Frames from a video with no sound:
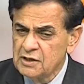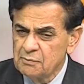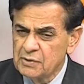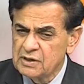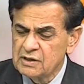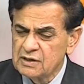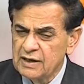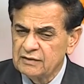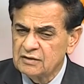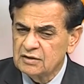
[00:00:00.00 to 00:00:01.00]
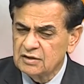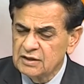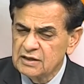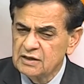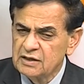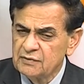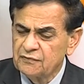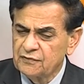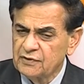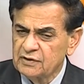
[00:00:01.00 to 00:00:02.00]
But I think
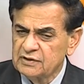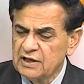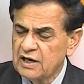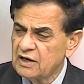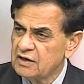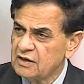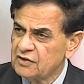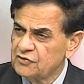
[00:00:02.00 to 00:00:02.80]
if they are,